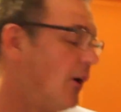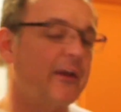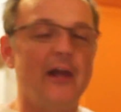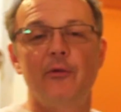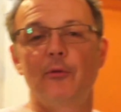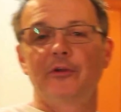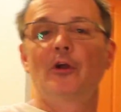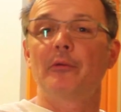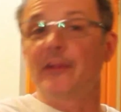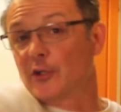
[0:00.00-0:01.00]
Okay, we went
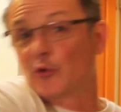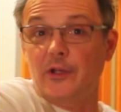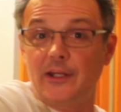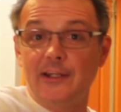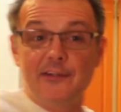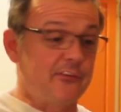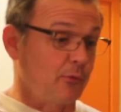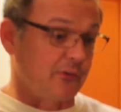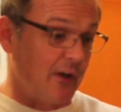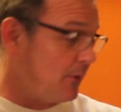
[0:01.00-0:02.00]
over the ingredients.
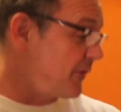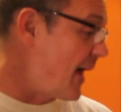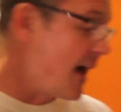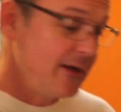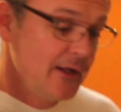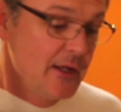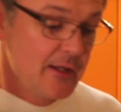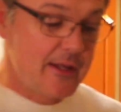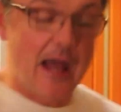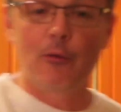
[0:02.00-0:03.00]
We're done with that.
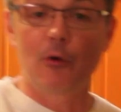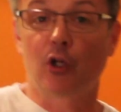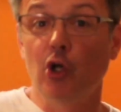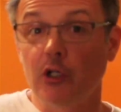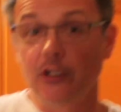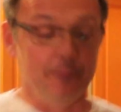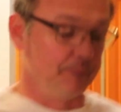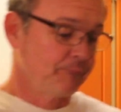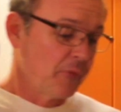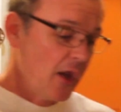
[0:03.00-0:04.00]
Now we're cooking.
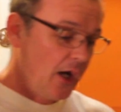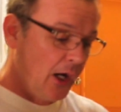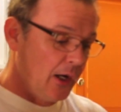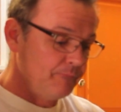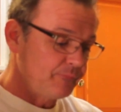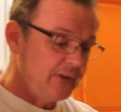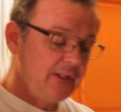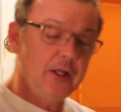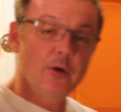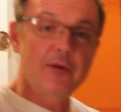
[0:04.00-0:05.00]
In
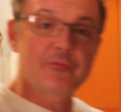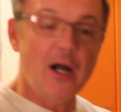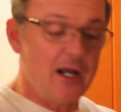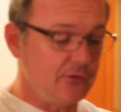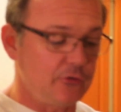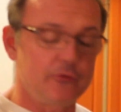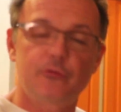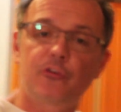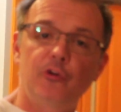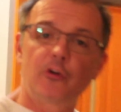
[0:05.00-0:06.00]
here I've got
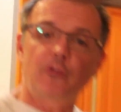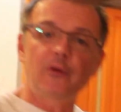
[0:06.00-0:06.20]
2 to 3